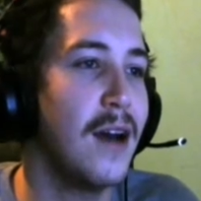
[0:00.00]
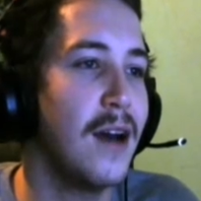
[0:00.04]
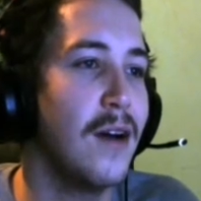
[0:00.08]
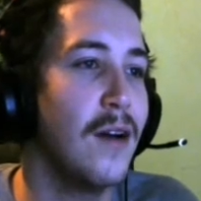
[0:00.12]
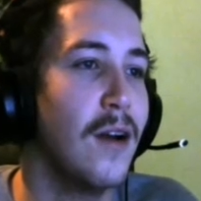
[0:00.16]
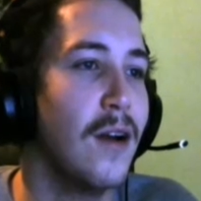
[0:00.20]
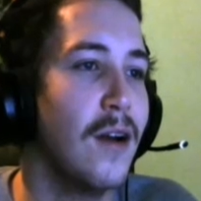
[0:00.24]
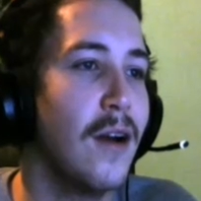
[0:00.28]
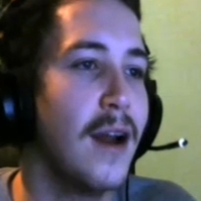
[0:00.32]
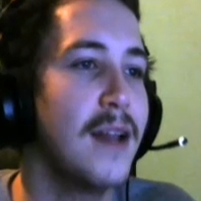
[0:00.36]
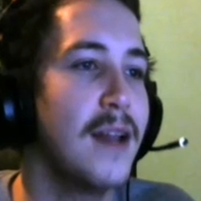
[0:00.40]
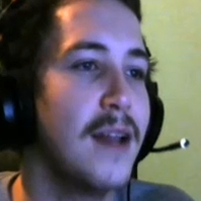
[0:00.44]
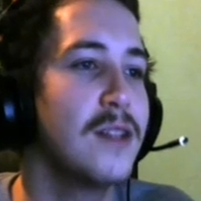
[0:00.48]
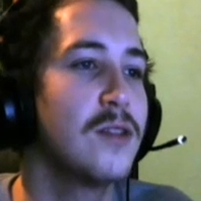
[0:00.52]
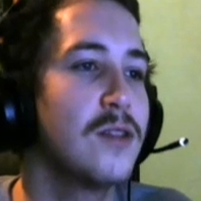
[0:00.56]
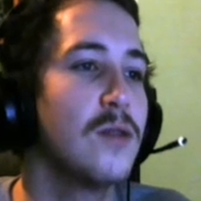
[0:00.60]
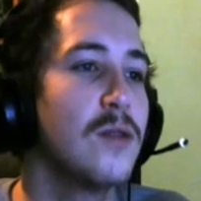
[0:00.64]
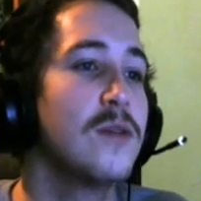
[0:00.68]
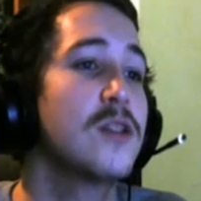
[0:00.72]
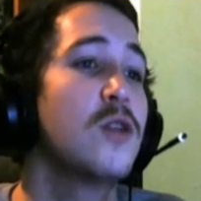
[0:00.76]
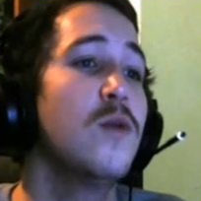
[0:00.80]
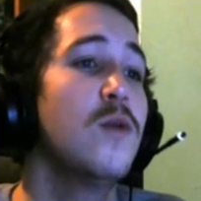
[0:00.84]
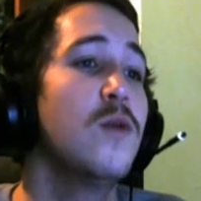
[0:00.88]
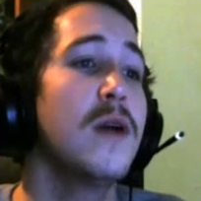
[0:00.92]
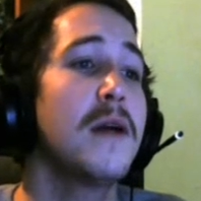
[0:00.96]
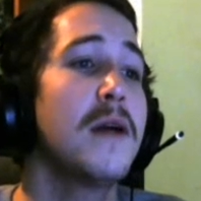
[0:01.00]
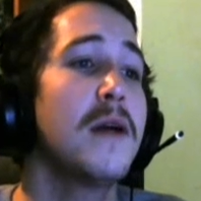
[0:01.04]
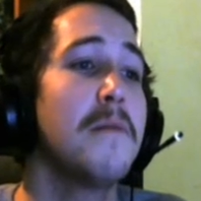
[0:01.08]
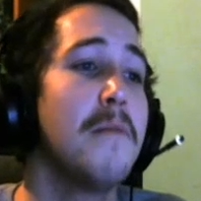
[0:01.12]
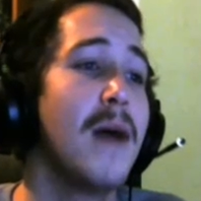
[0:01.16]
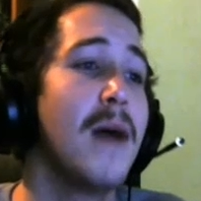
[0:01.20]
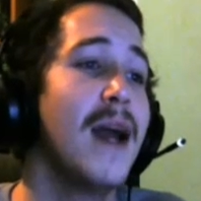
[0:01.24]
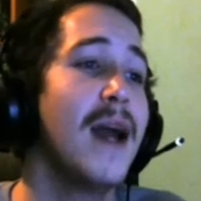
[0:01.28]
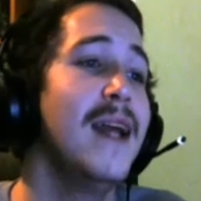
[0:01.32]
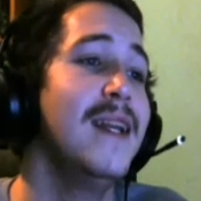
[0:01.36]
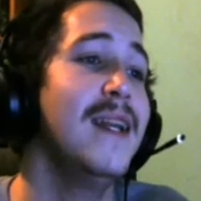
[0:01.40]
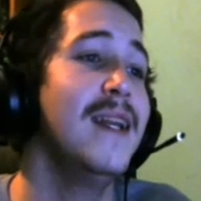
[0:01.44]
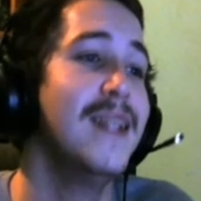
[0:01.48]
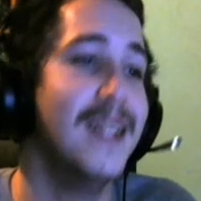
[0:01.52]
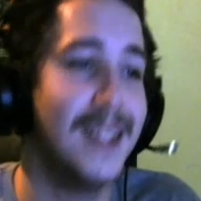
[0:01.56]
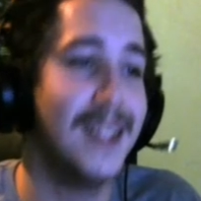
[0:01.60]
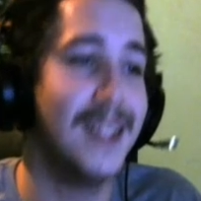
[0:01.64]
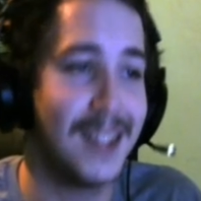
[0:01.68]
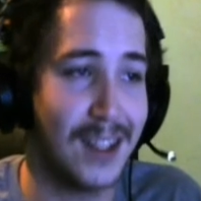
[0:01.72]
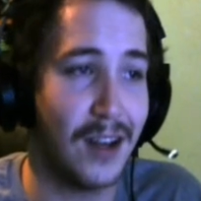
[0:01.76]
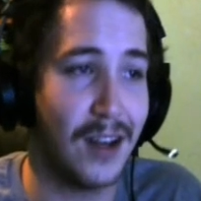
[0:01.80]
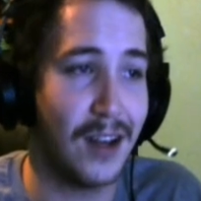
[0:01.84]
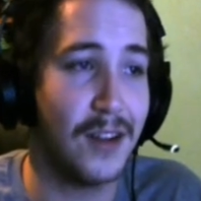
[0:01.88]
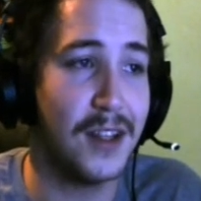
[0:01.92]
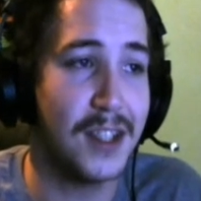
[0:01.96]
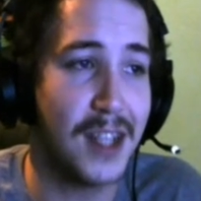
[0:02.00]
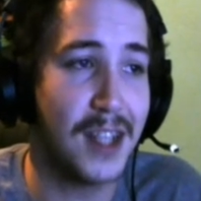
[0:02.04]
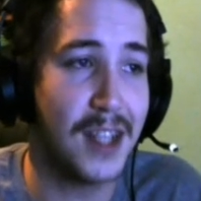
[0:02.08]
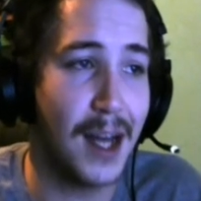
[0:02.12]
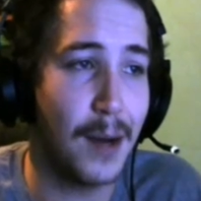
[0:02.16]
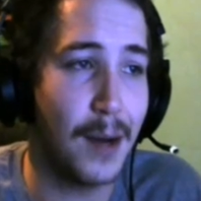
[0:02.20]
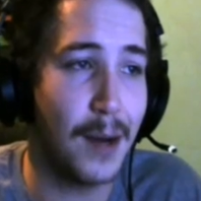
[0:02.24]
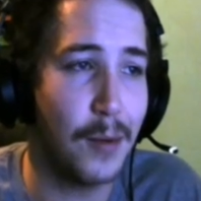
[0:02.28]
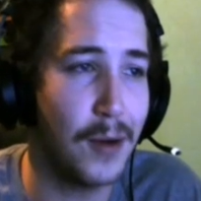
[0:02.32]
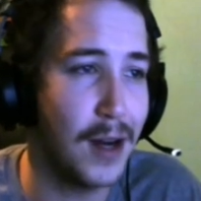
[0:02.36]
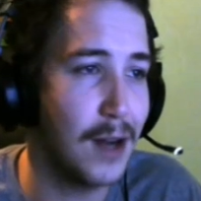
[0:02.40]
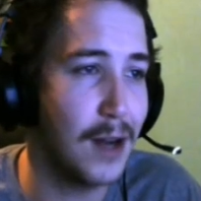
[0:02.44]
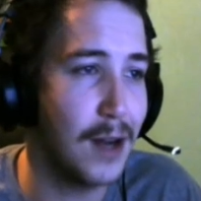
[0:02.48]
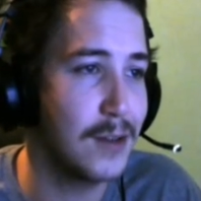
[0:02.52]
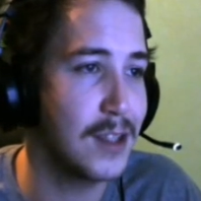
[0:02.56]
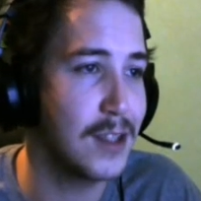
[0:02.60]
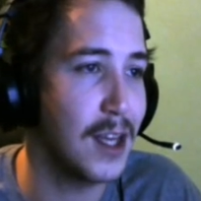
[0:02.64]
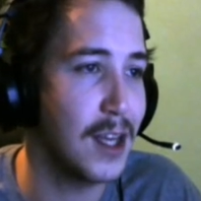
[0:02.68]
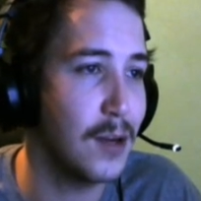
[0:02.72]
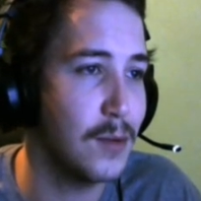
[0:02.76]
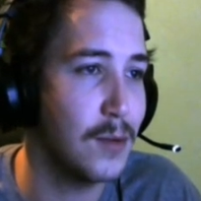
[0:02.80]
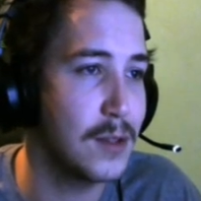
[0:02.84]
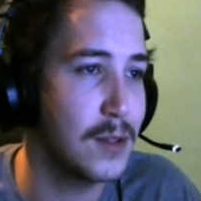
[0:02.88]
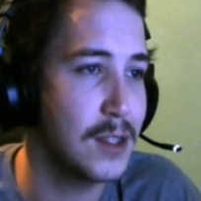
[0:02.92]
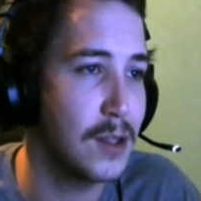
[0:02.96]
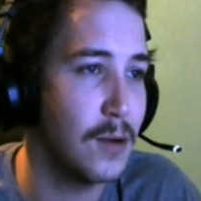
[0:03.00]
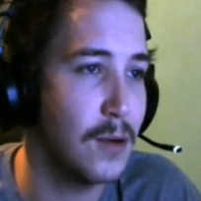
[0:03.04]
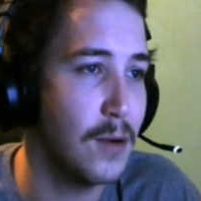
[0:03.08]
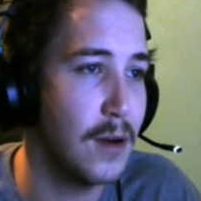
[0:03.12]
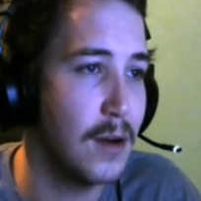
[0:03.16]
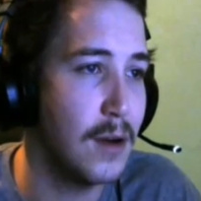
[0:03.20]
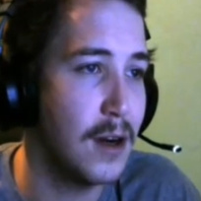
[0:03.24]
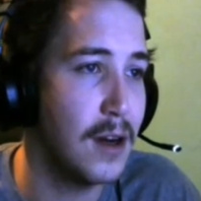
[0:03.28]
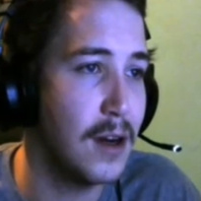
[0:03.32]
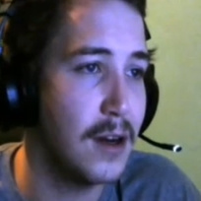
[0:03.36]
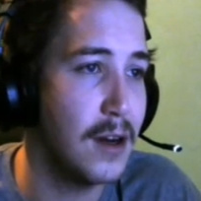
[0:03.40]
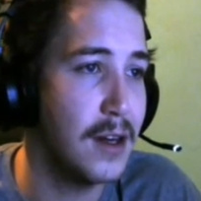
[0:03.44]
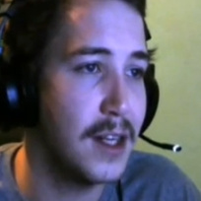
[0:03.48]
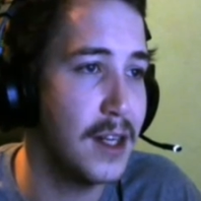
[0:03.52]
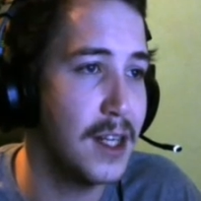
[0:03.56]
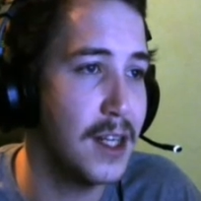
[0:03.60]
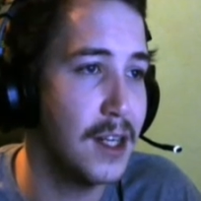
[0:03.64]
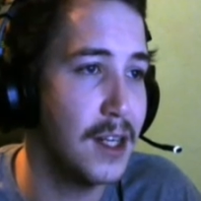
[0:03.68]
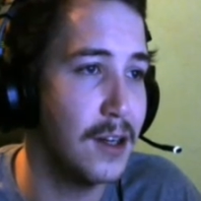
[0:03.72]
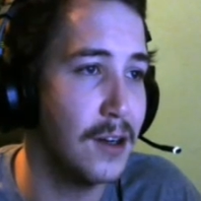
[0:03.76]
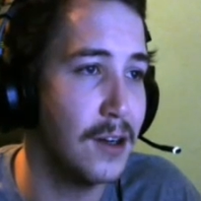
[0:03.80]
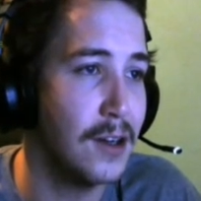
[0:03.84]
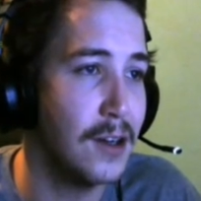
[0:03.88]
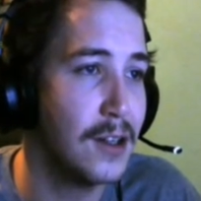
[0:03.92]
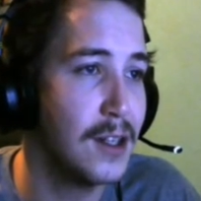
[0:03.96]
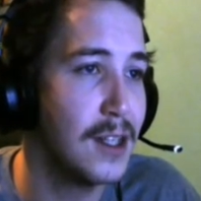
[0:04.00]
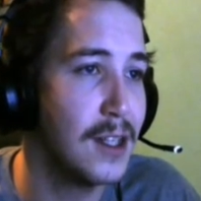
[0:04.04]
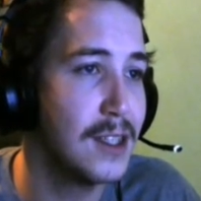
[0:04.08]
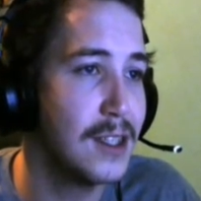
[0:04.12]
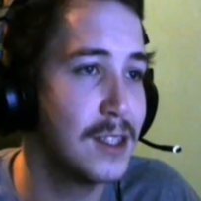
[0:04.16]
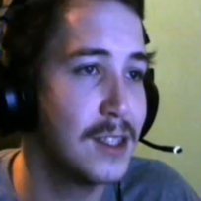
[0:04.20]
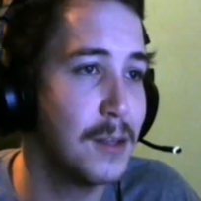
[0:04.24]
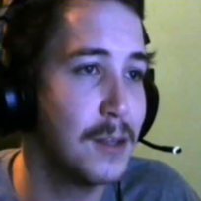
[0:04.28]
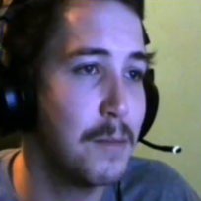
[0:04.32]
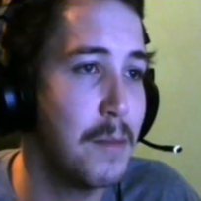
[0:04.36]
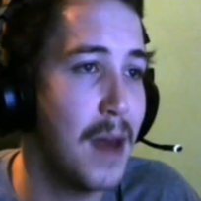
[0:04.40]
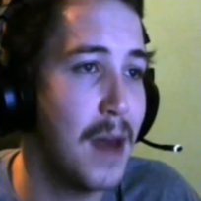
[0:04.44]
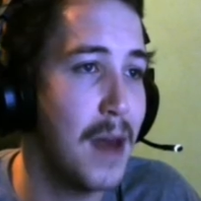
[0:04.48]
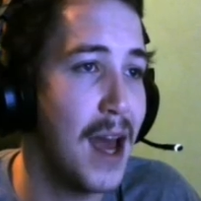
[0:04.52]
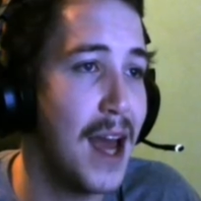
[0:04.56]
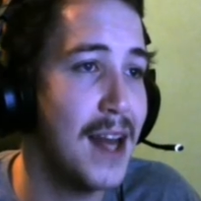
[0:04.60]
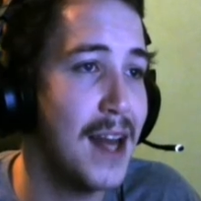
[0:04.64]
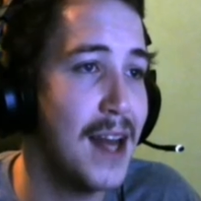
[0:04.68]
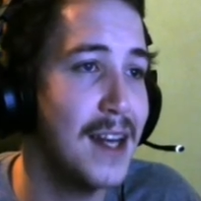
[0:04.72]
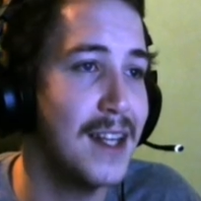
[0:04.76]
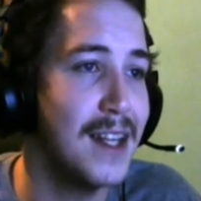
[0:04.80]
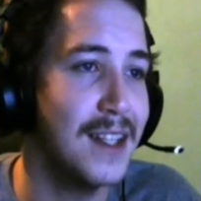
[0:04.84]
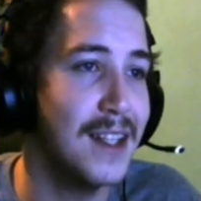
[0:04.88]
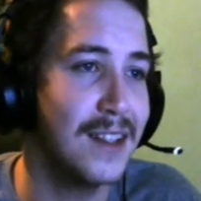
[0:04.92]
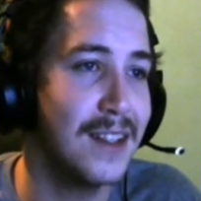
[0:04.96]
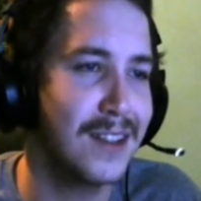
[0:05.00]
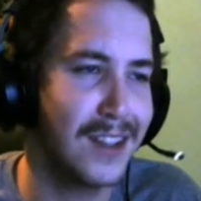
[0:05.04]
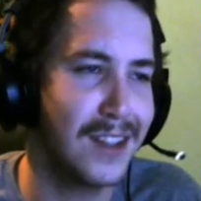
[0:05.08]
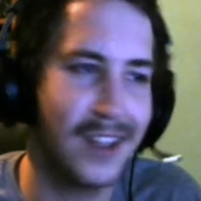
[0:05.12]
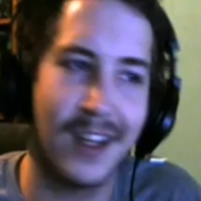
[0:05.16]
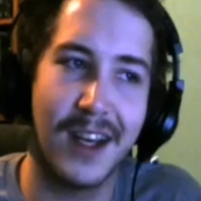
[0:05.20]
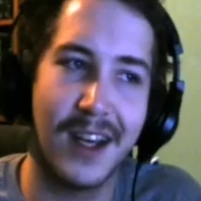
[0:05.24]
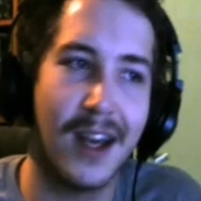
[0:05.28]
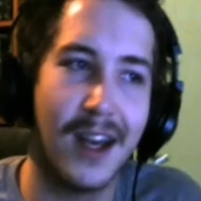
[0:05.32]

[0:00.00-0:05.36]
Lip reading: All right, so it's Quick Mindness on the top one. I was like, what's going on here? It's a madness.